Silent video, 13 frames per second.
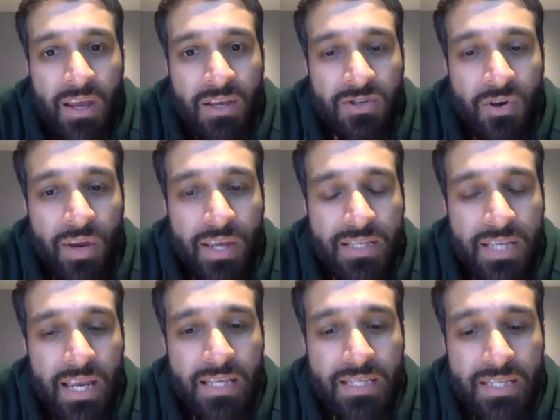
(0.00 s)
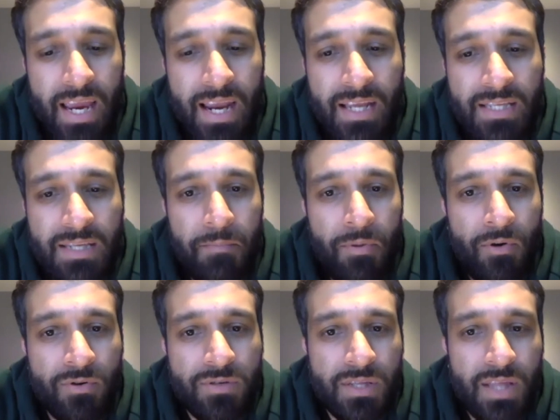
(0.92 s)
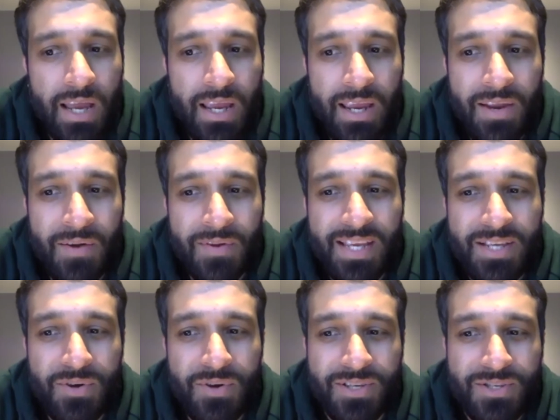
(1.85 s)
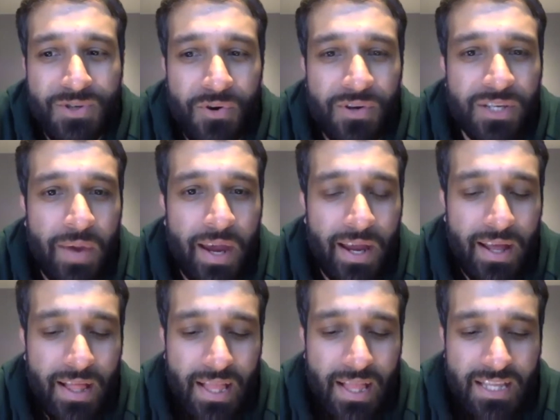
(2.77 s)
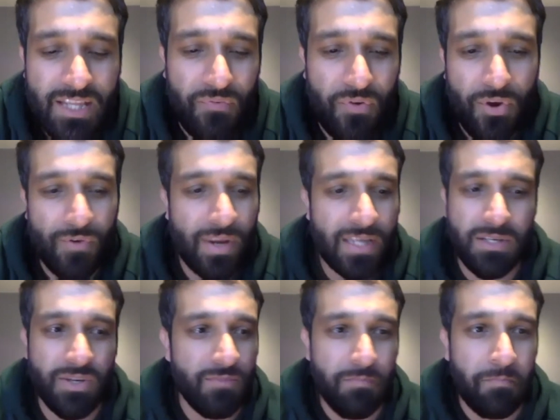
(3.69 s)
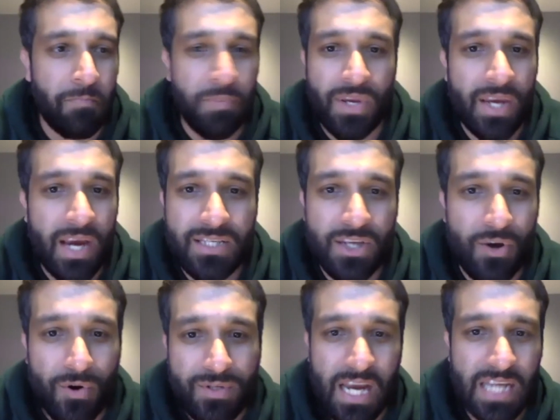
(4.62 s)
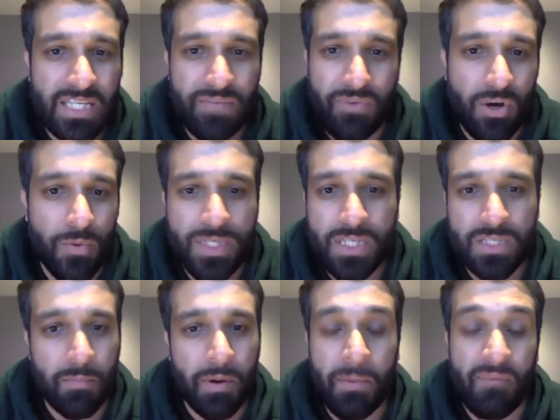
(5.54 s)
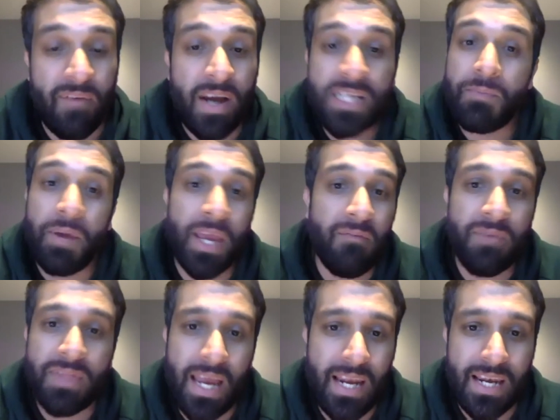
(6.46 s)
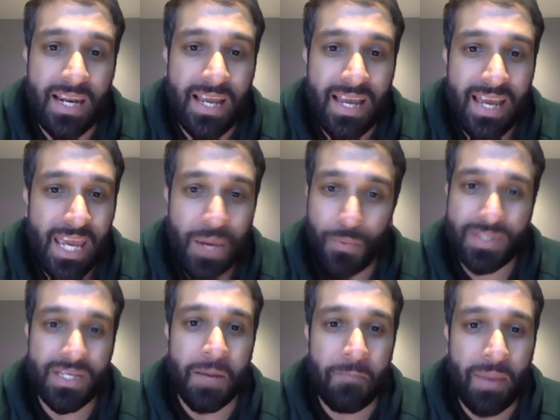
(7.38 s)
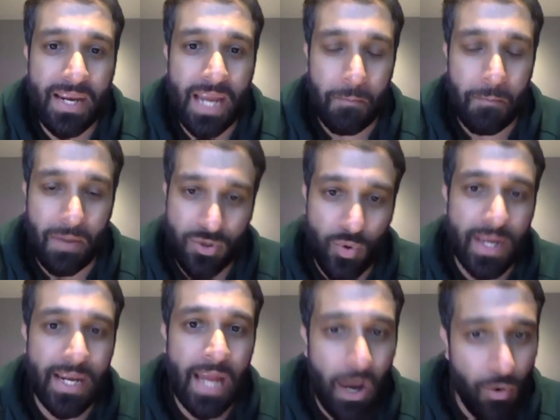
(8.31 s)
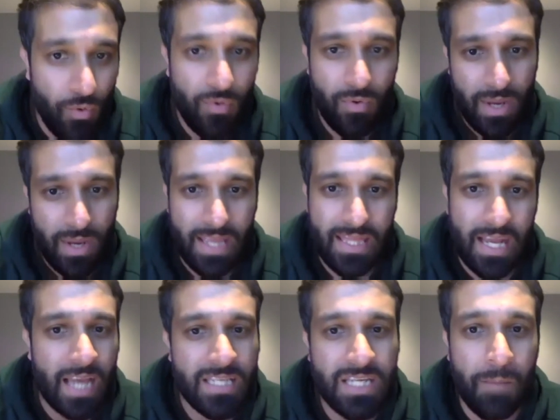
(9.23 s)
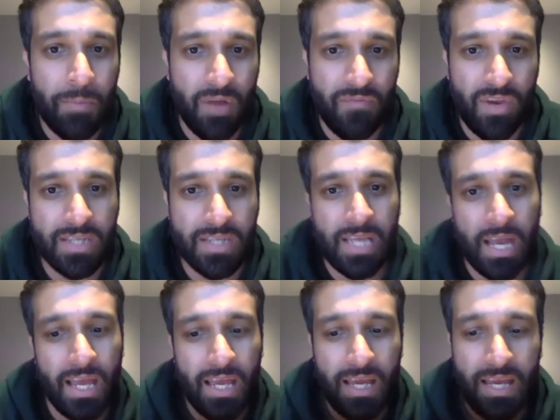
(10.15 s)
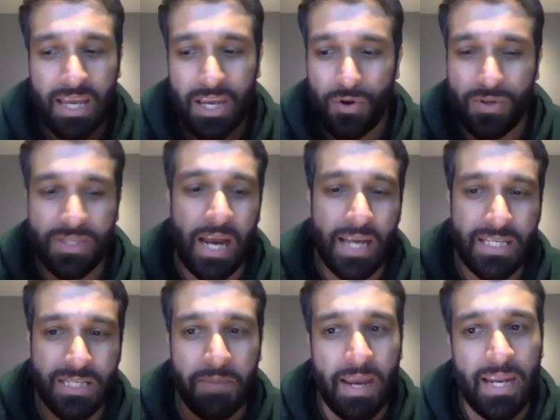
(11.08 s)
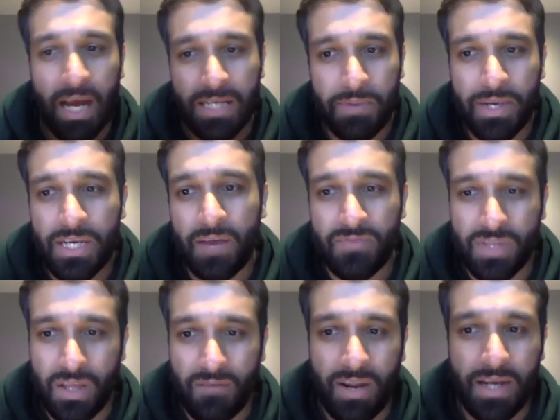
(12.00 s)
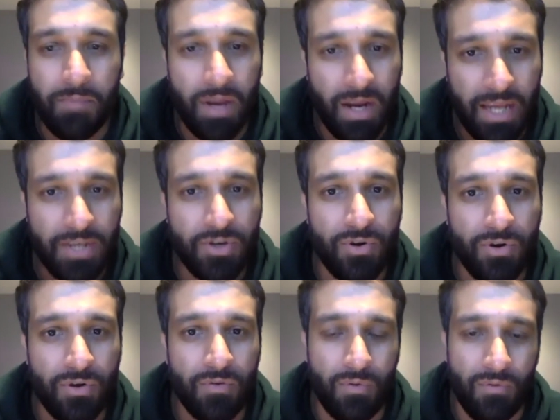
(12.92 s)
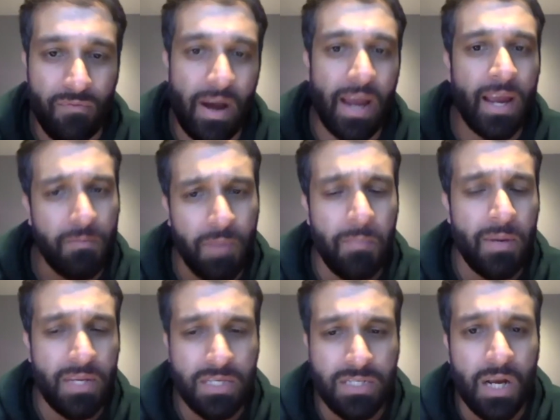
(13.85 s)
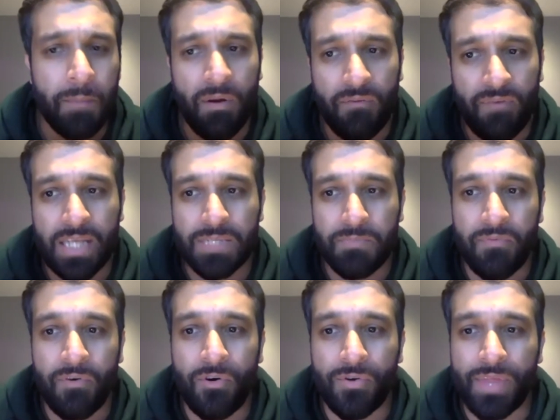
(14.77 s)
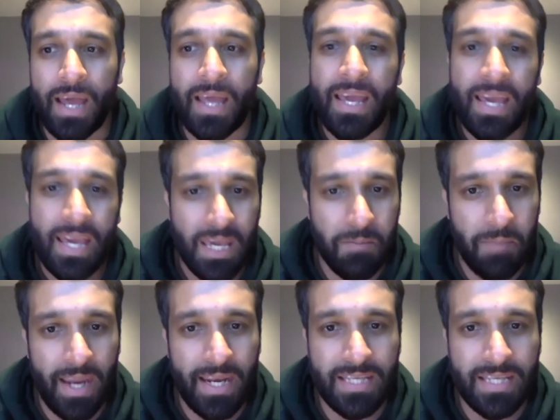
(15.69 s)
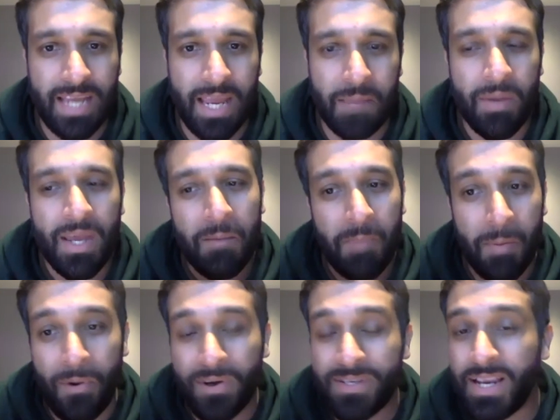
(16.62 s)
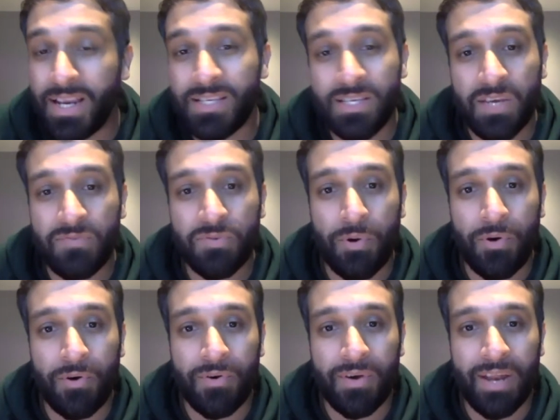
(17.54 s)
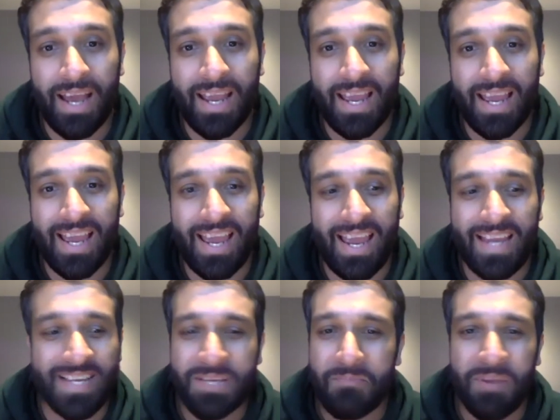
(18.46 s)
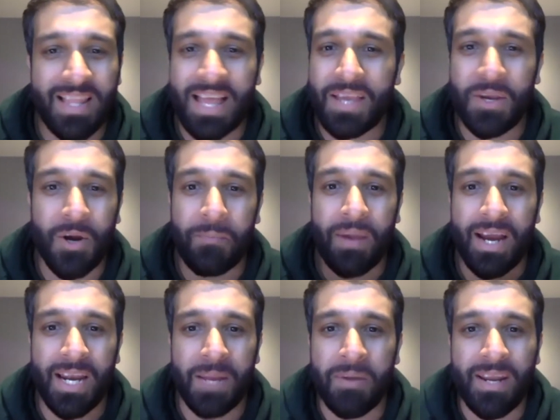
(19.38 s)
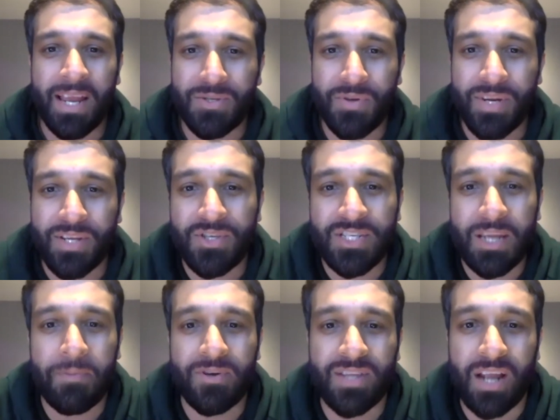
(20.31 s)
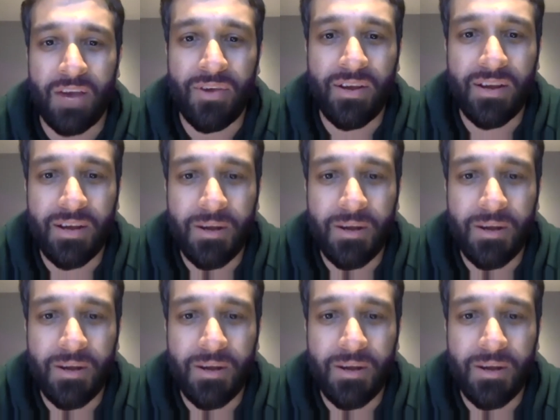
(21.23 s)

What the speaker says: So it is important that, you know, these sort of stories where the Furies years ago, Tyson Fury was this upcoming fighter, but even then he wasn't a big name. But it's only now, in the last couple of years, that, you know, Tyson's made, especially after that Vladimir Klitschko fight and maybe just a couple of fights before, that he made his name. But boxing is a tough sport. Like, it doesn't mean that you're going to be earning money as soon as you step into that ring.